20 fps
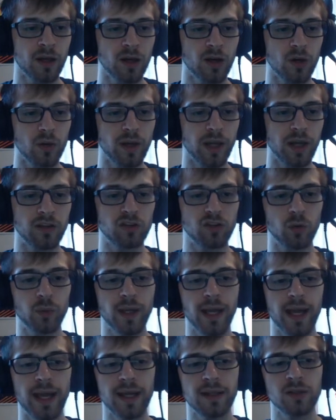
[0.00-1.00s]
Okay, so we
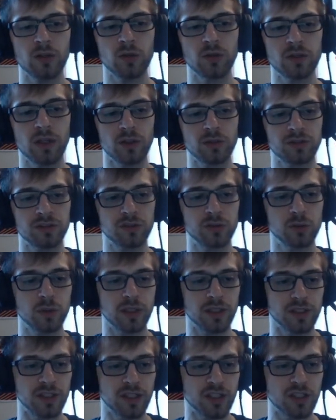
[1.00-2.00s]
handled those two
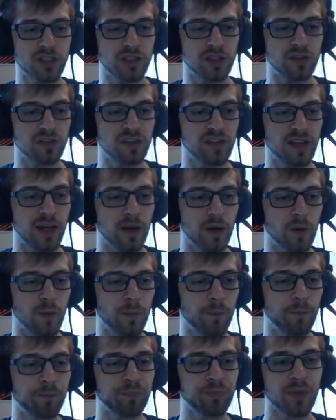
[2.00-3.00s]
conditions. Now,
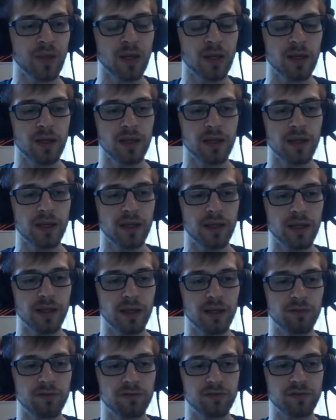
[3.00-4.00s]

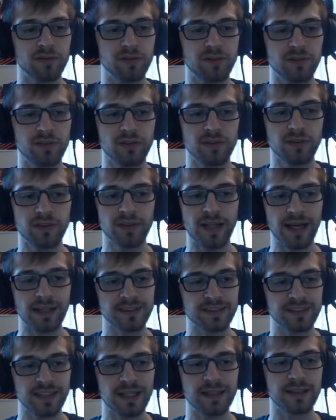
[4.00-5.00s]
if
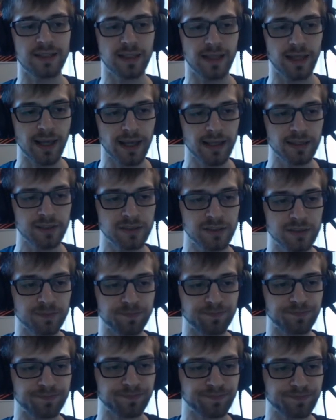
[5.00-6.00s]
that's not the case,
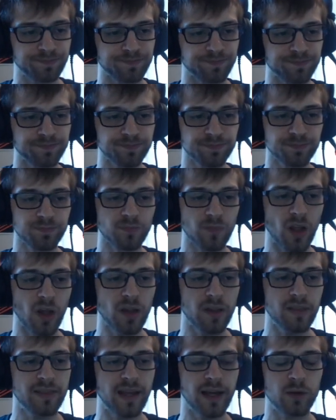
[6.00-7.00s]

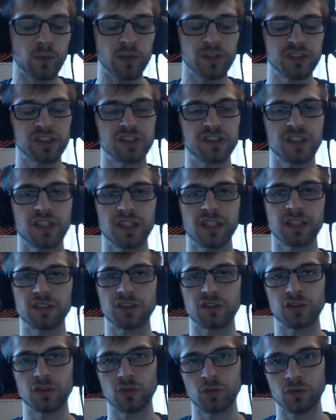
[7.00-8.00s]
then we're just going to
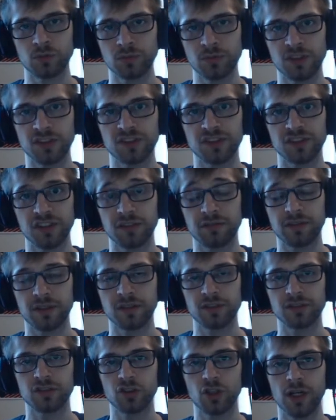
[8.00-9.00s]
assume the server
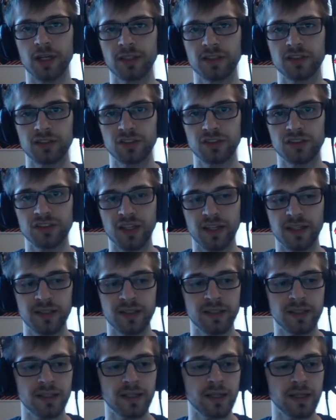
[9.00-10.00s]
is trying to
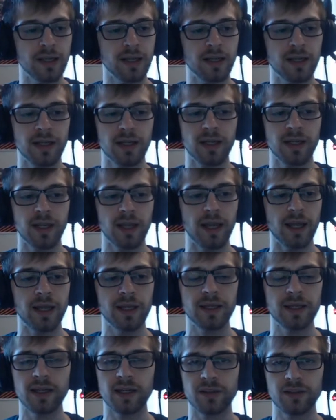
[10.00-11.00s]
send
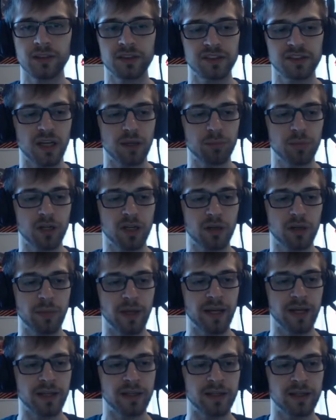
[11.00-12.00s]
any other type of
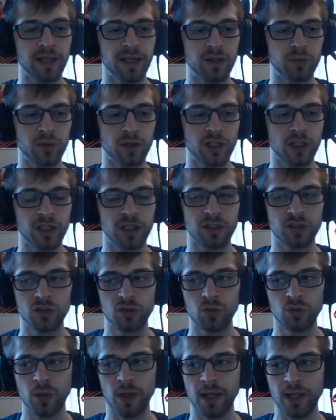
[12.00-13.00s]
command and we're going to
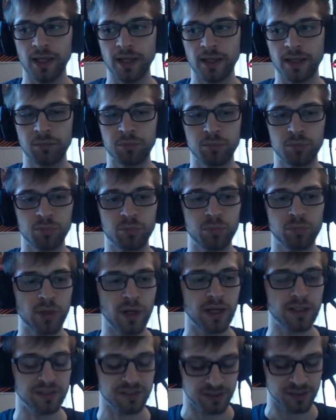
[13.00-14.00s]
do a
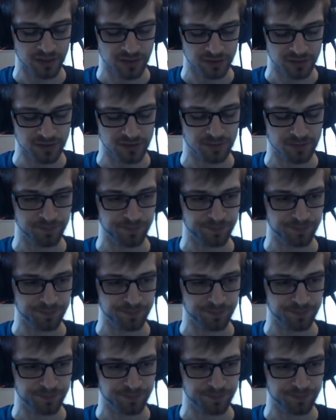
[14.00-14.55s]
process